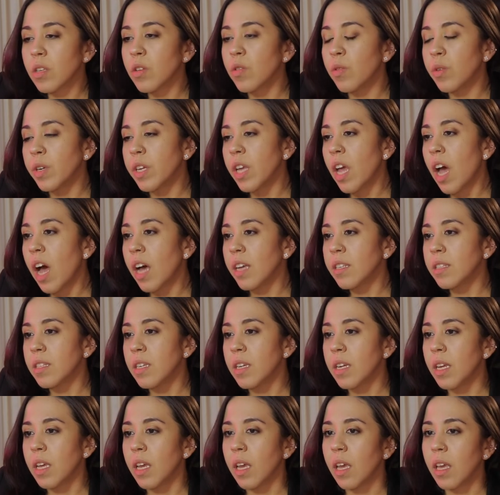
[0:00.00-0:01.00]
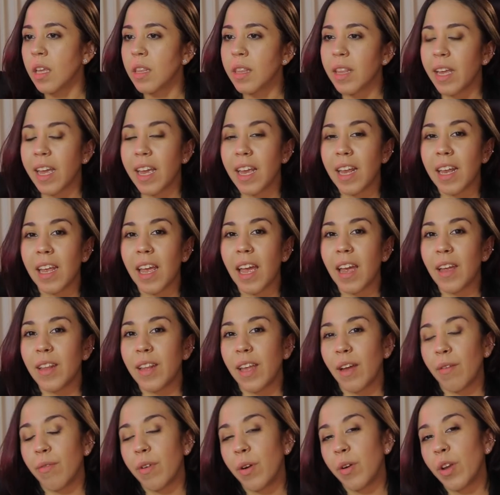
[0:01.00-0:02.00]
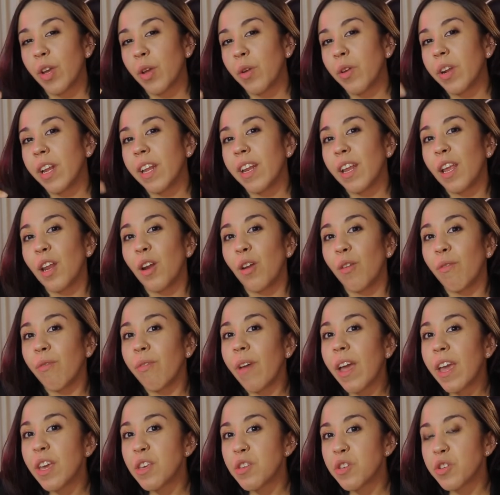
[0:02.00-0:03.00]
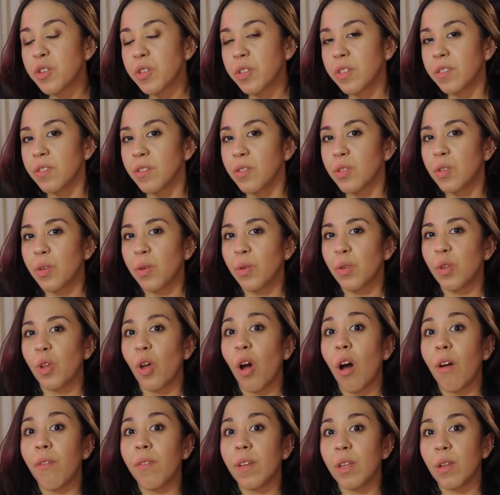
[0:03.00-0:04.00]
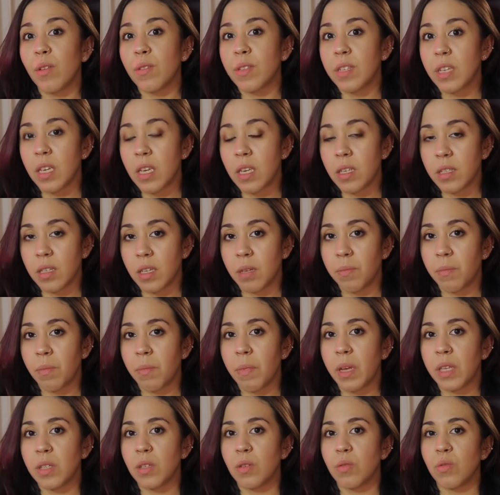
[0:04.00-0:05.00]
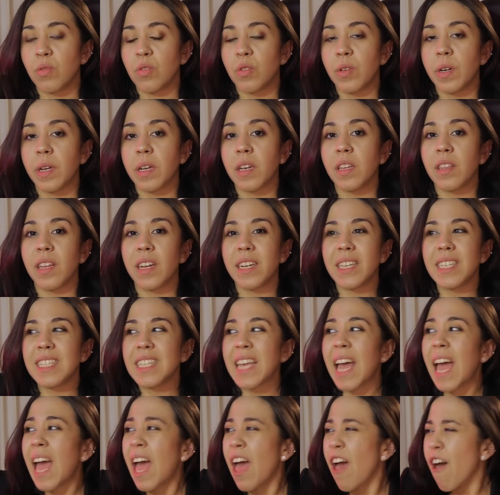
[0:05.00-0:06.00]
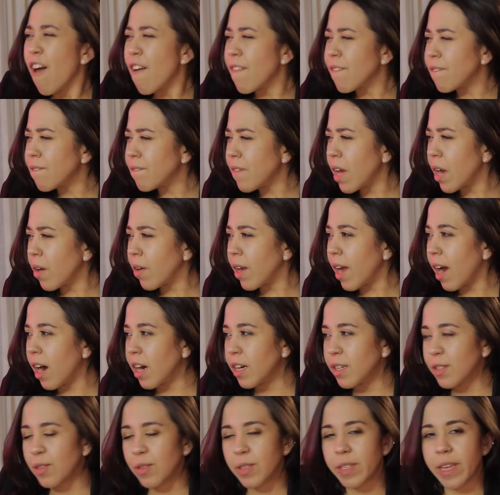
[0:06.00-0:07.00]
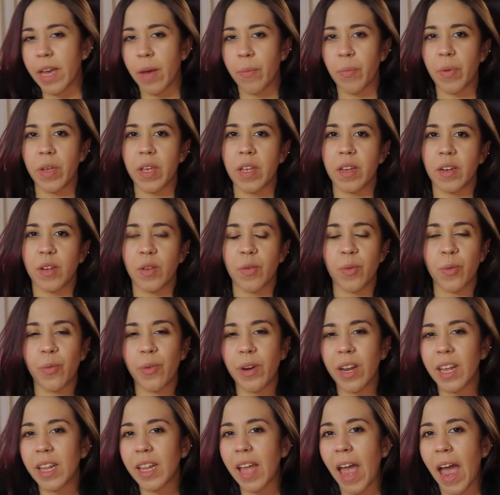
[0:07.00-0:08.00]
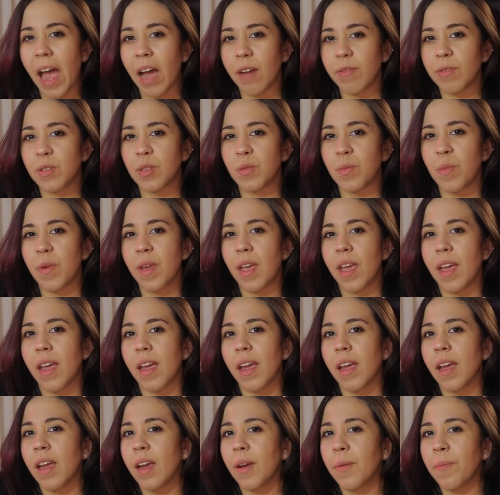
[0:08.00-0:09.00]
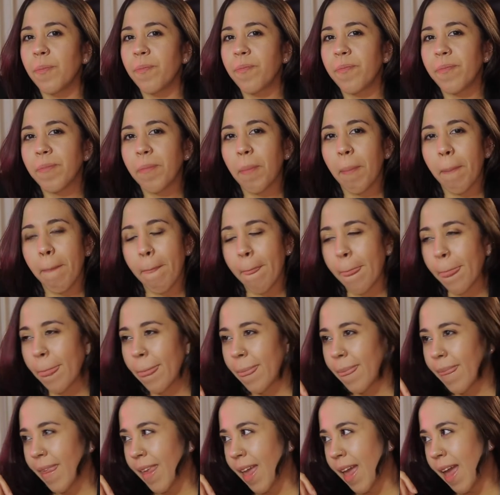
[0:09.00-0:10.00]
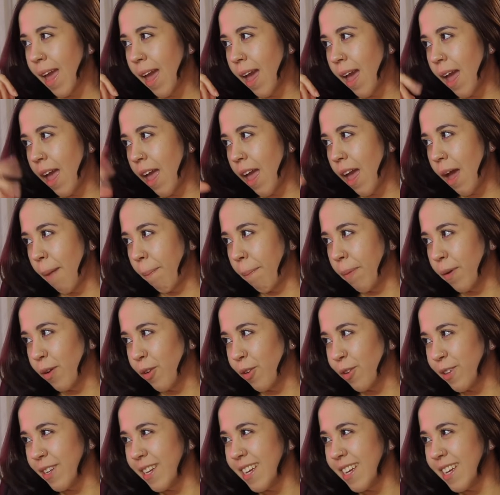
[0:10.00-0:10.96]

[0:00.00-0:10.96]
curiosity they they are very good at innovation so novelty is a mental trigger that is very hard to tap in you really have to be Apple